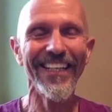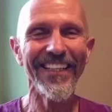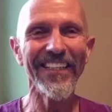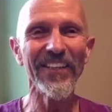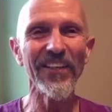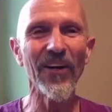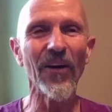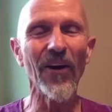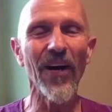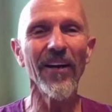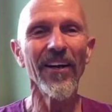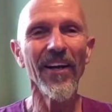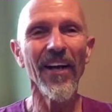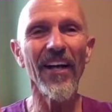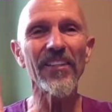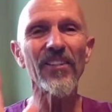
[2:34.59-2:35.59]
You know,
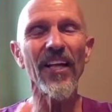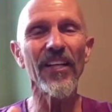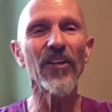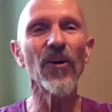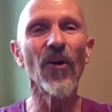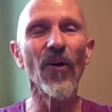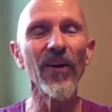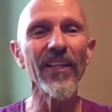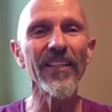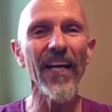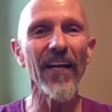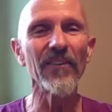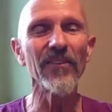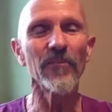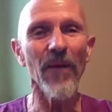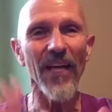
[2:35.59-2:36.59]
it's like going
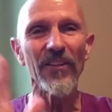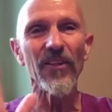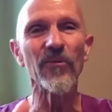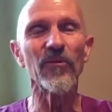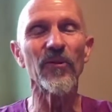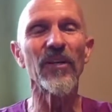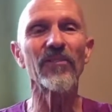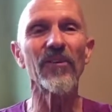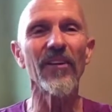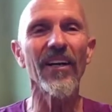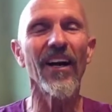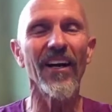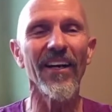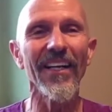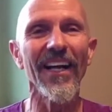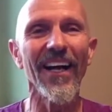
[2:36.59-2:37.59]
down by the river
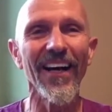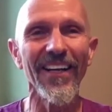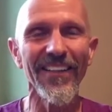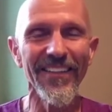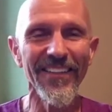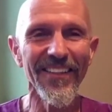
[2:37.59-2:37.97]
Ganga,